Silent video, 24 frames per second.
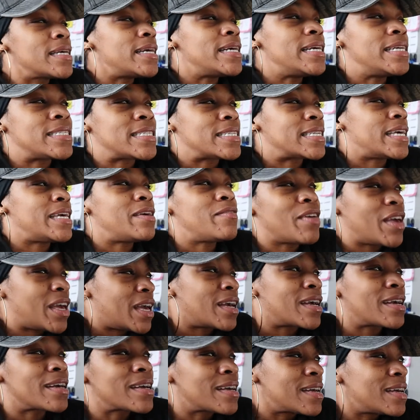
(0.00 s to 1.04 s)
it's
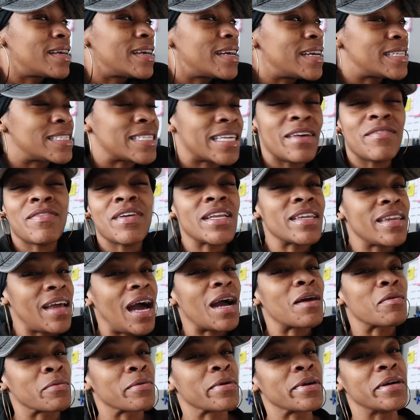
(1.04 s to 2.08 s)
giving, it's giving
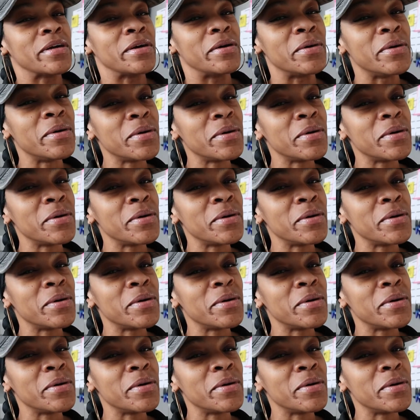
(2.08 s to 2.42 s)
not real,